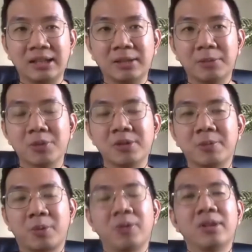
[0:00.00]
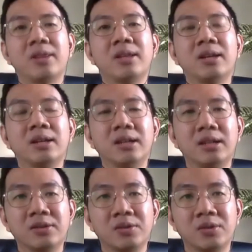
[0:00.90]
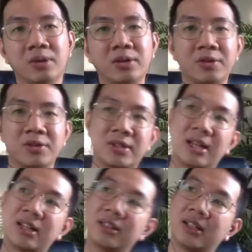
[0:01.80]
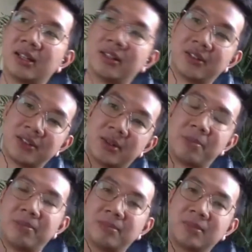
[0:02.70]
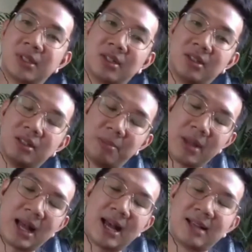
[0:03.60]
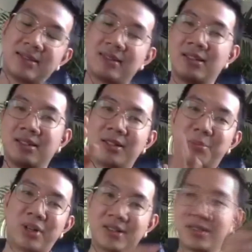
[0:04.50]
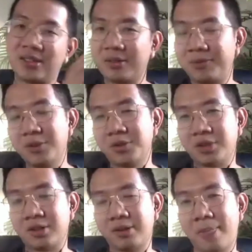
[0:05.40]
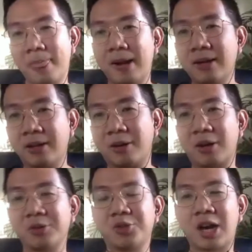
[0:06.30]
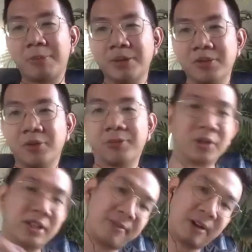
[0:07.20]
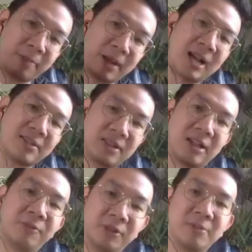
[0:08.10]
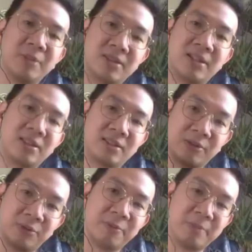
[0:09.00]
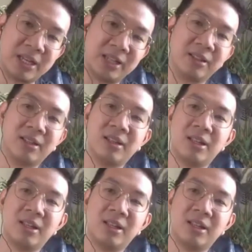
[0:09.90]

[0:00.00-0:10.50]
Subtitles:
I think the most important thing is to understand that there's the past, the present, and the future. Now, our job is to forgive our past self for the mistakes that we've made.